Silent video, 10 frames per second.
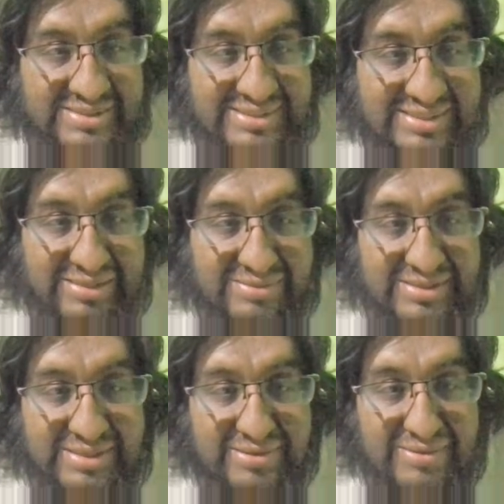zero,
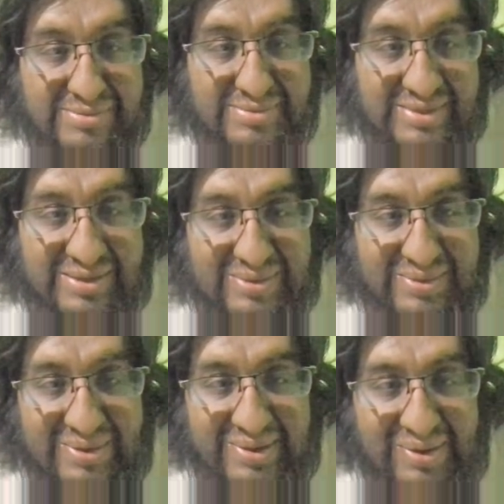zero,
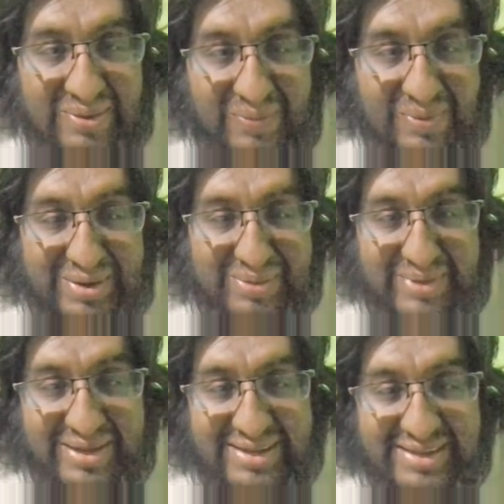1,
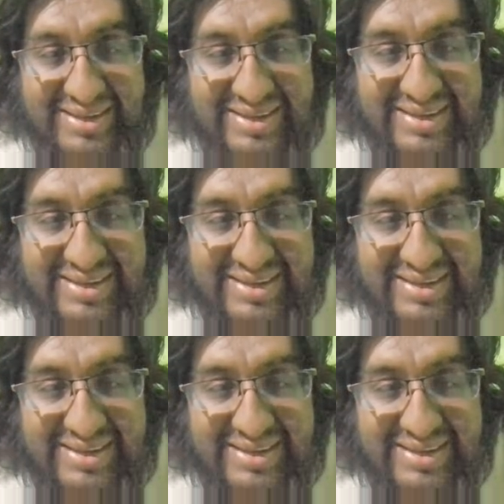1.